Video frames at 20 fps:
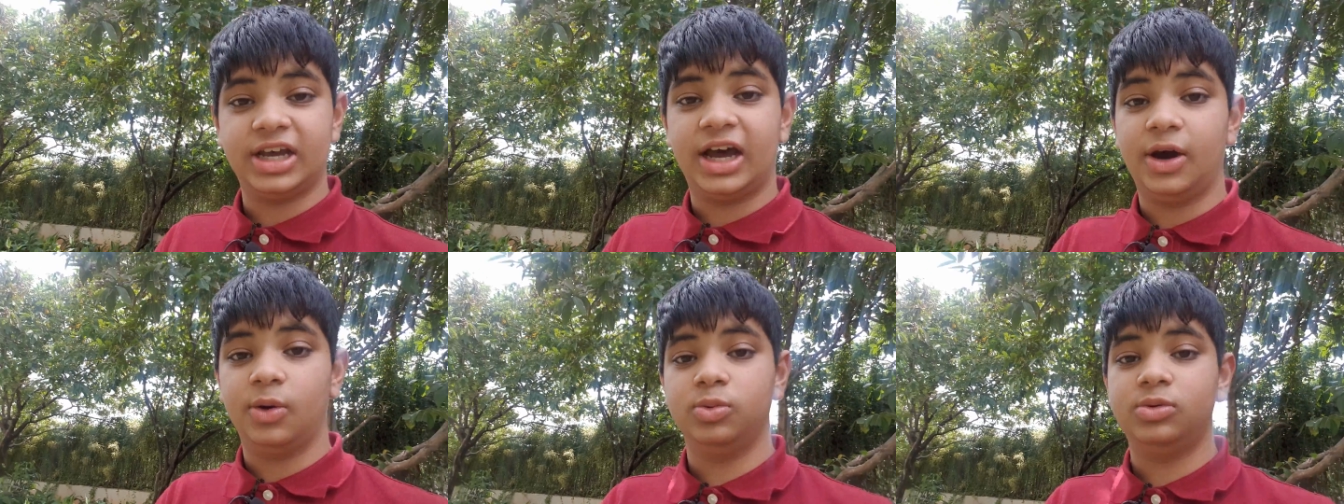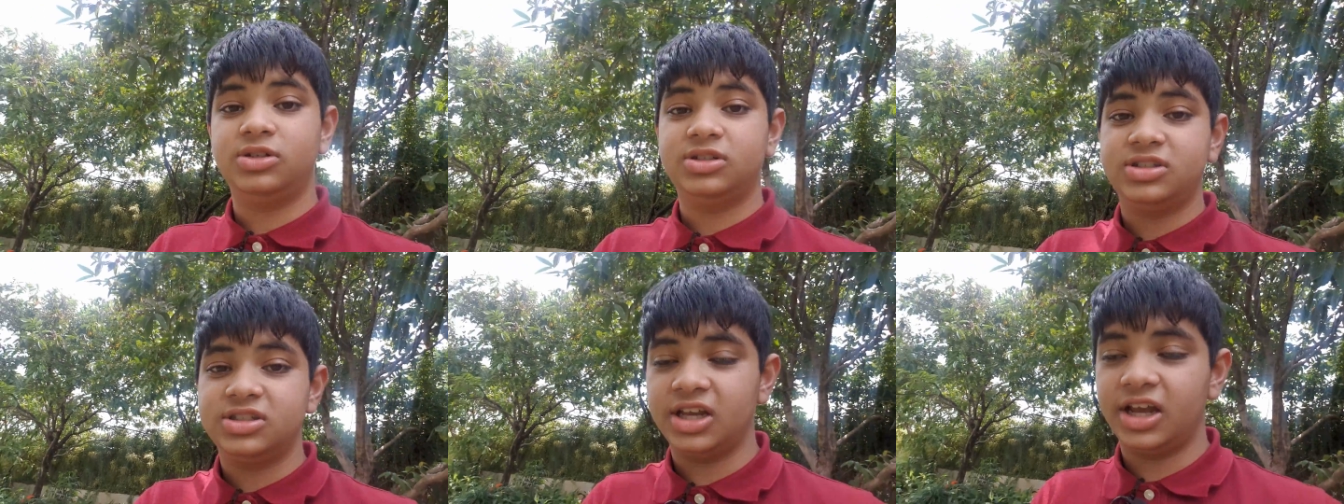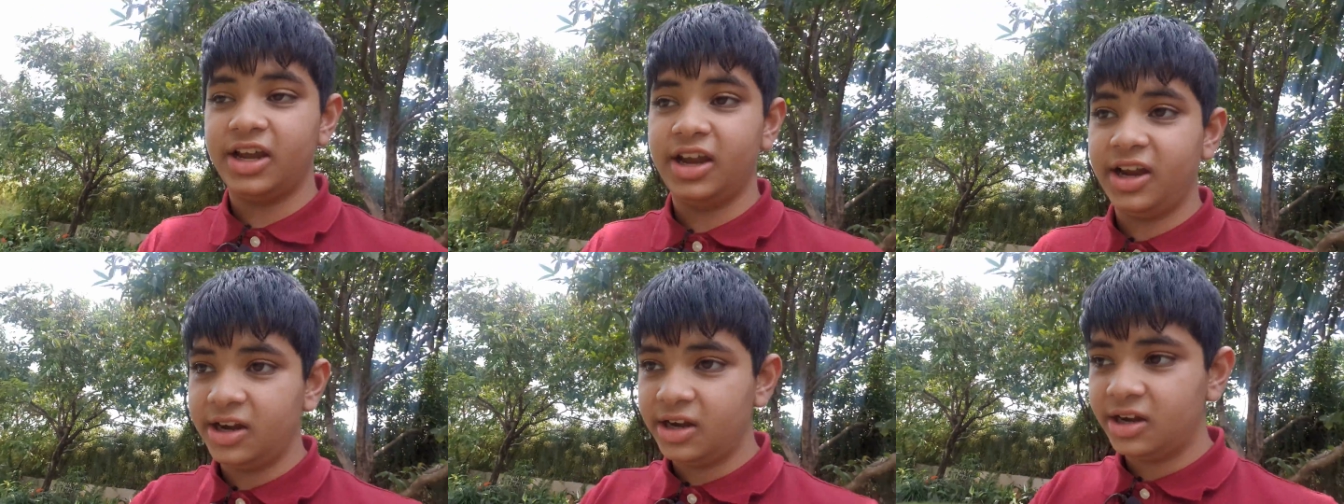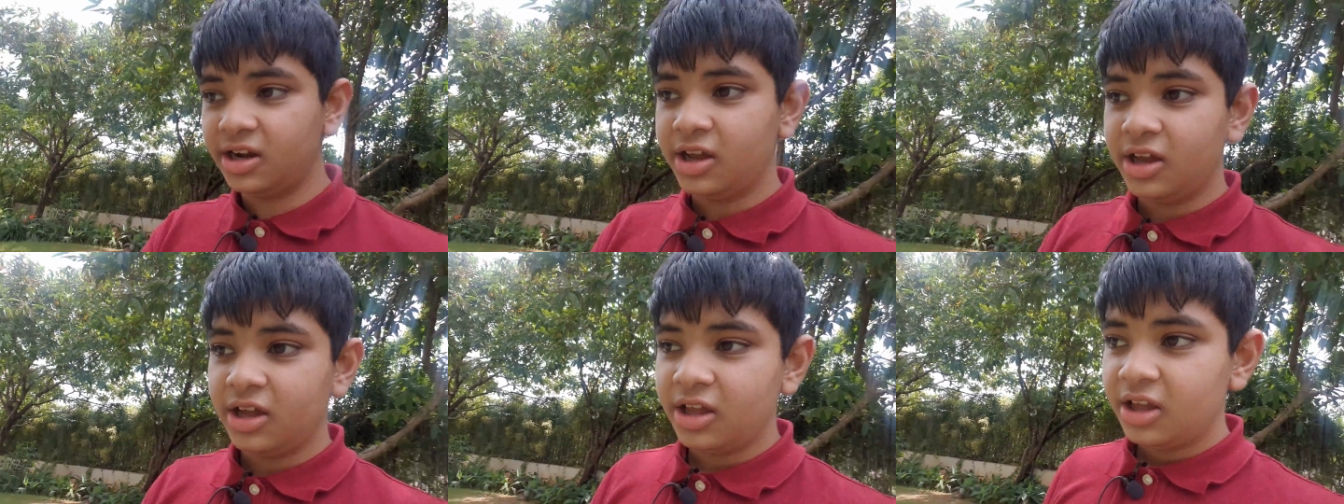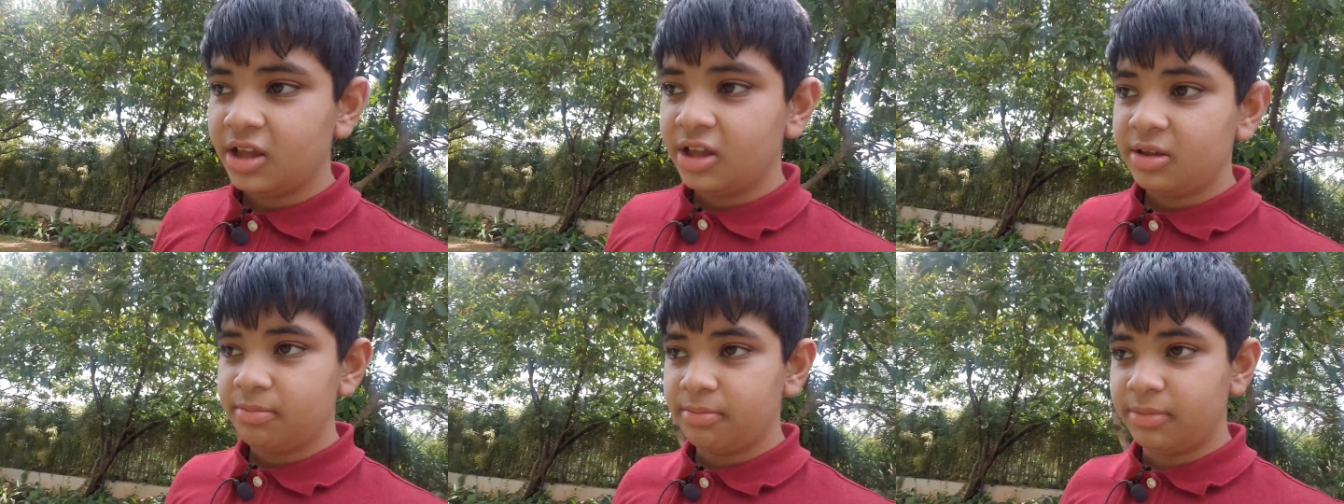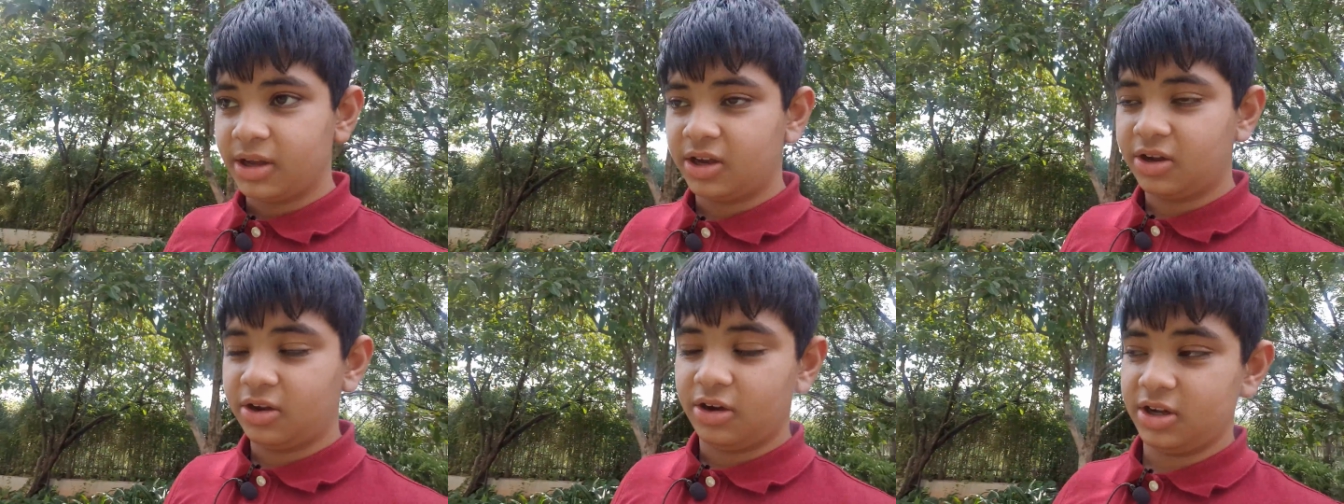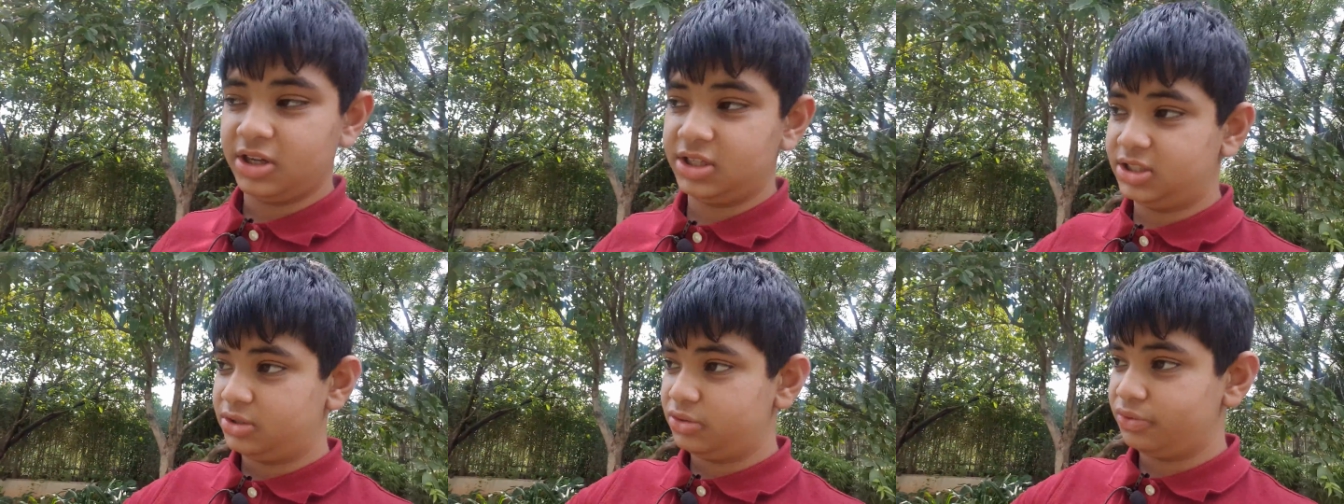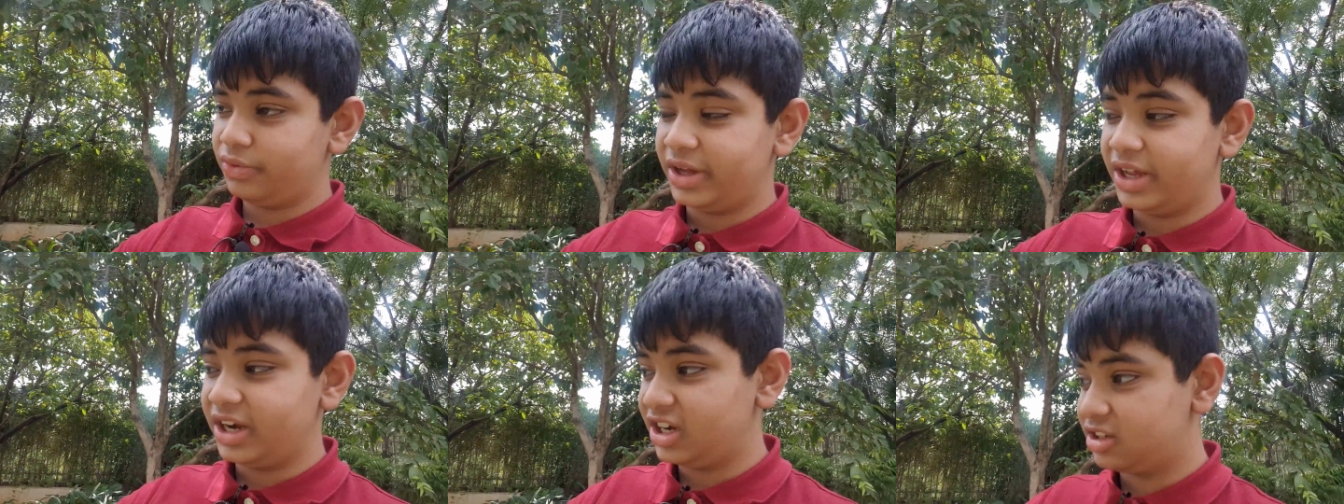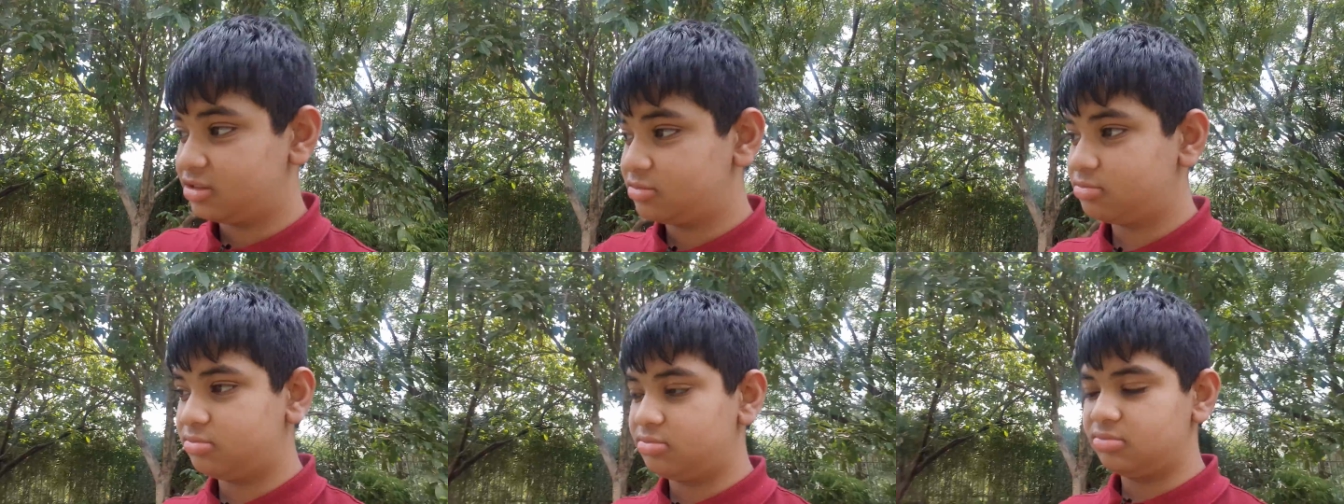outside because, well,